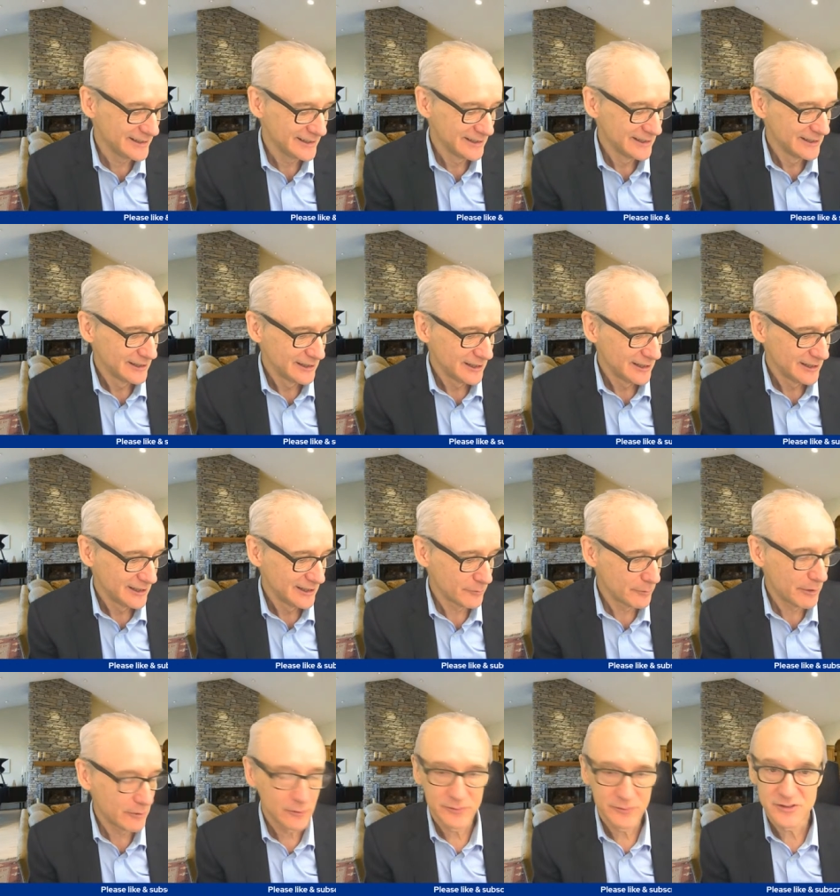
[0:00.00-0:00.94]
from our
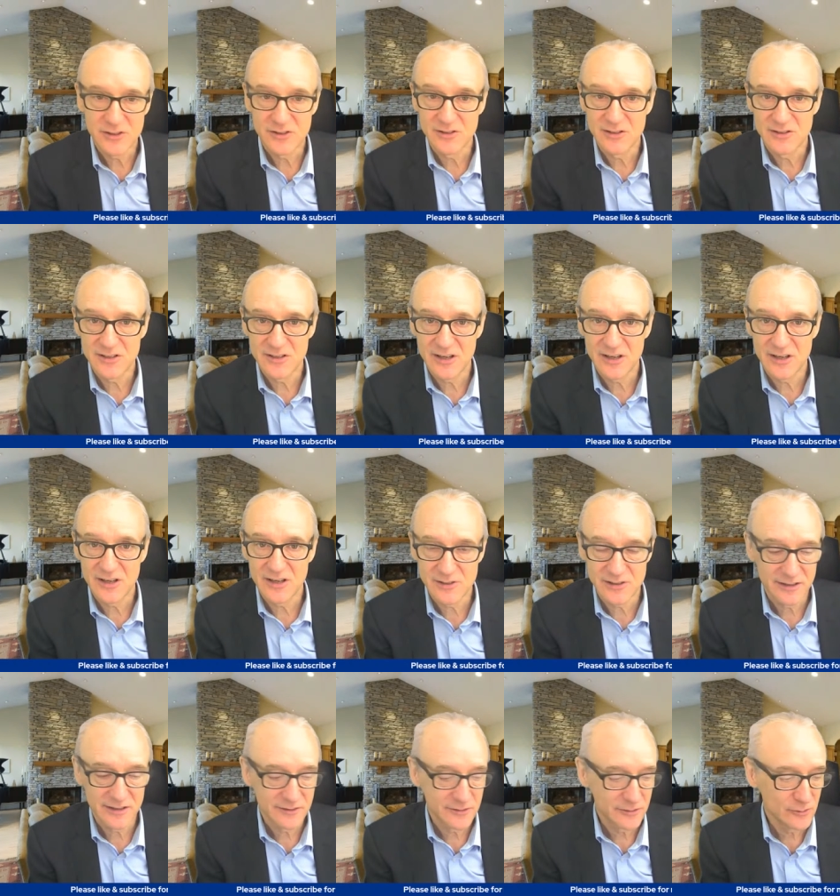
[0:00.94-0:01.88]
offices in Southwest London,
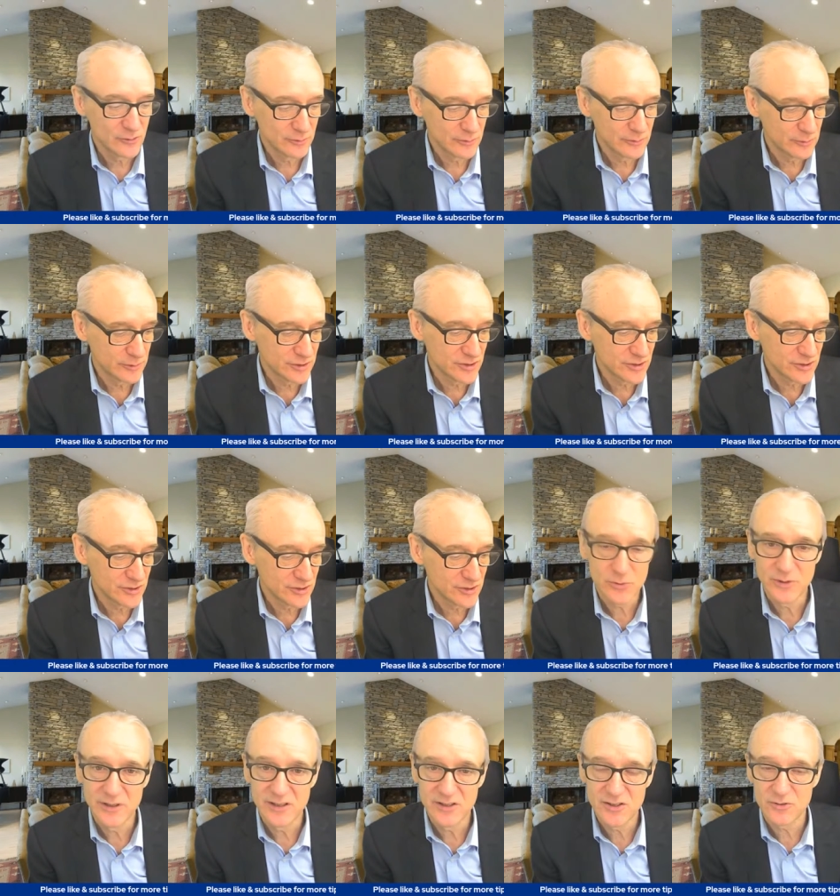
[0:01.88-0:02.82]
Norbury, which is between
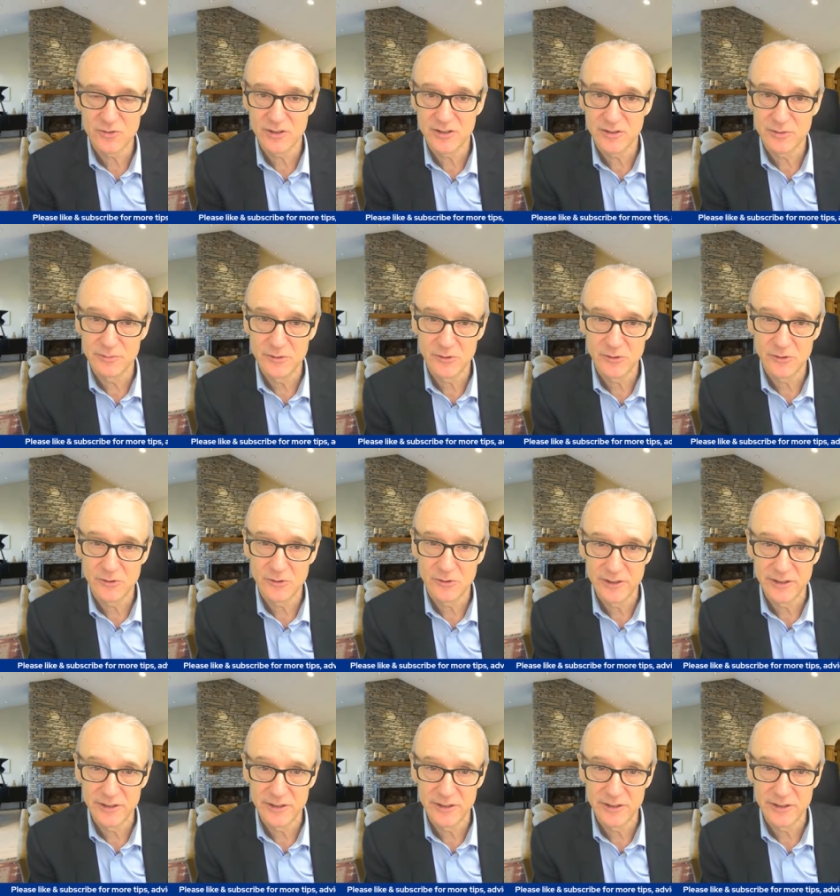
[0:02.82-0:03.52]
Streatham and Croydon.